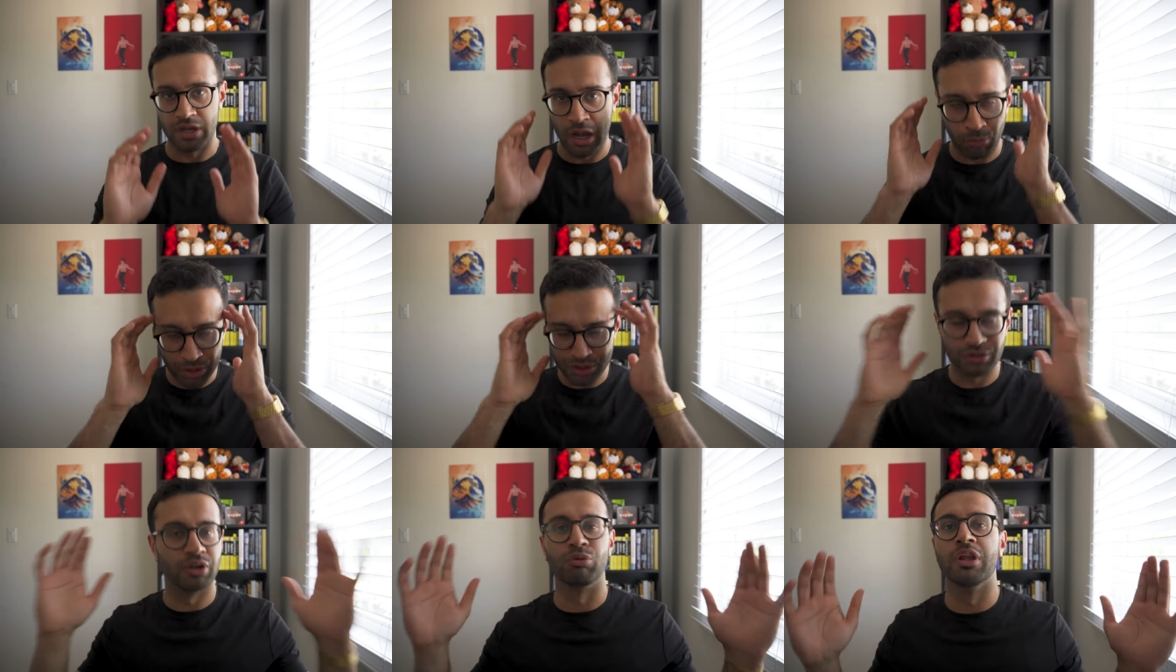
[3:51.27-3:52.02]
I want
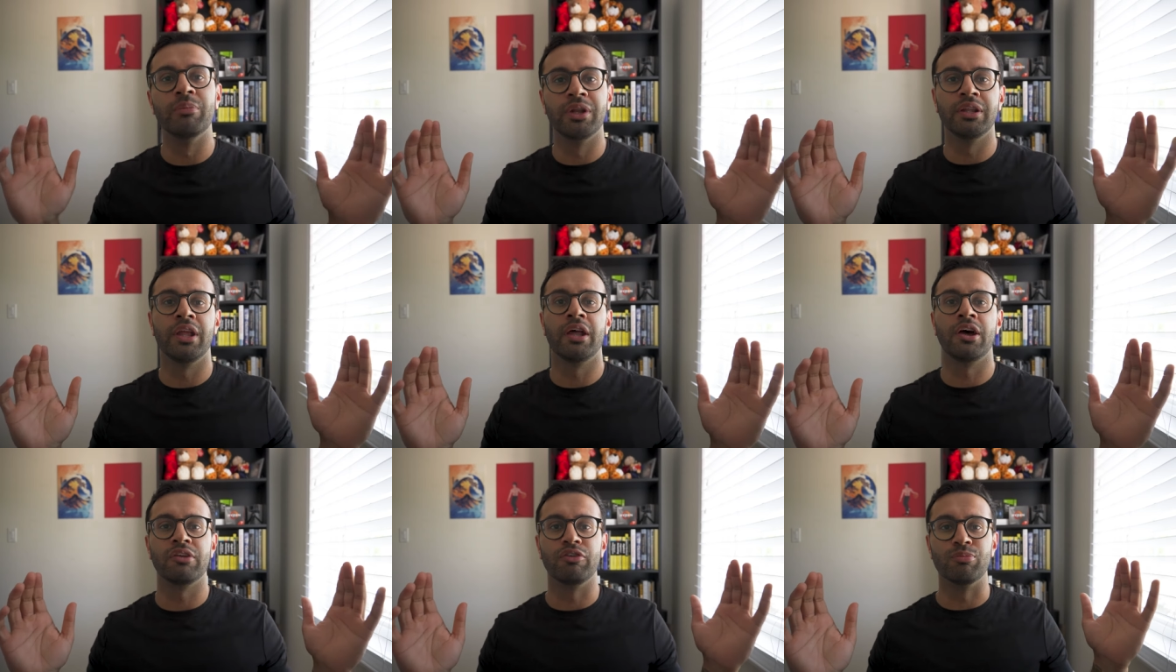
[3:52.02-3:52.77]
you to eliminate
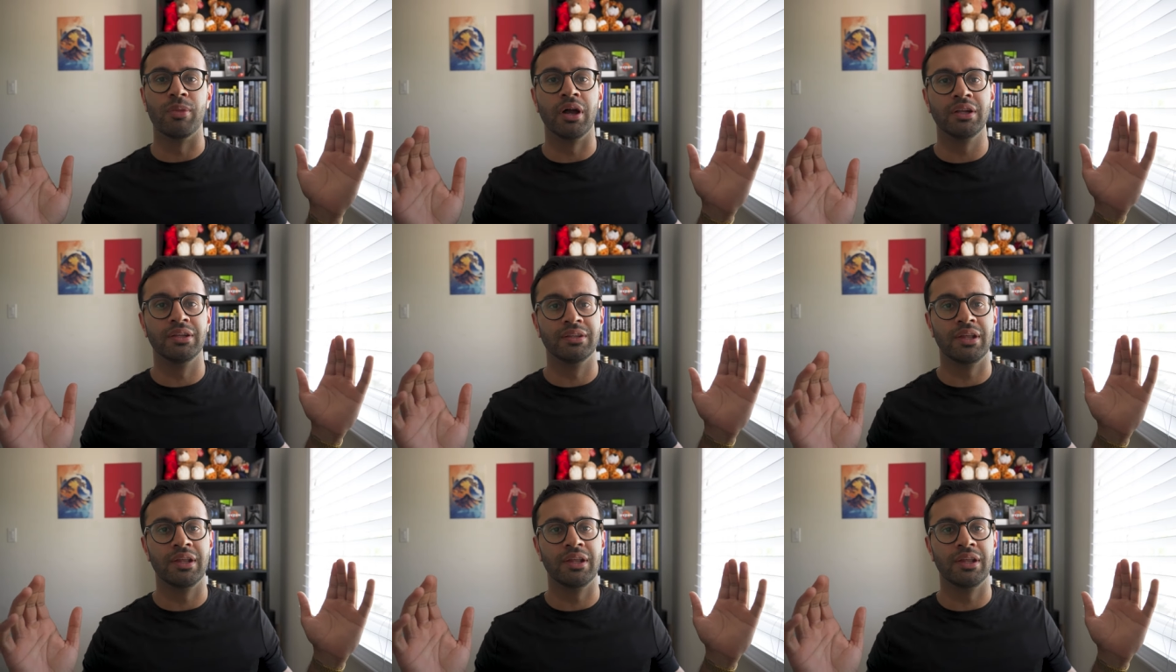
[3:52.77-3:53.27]
that out of your mind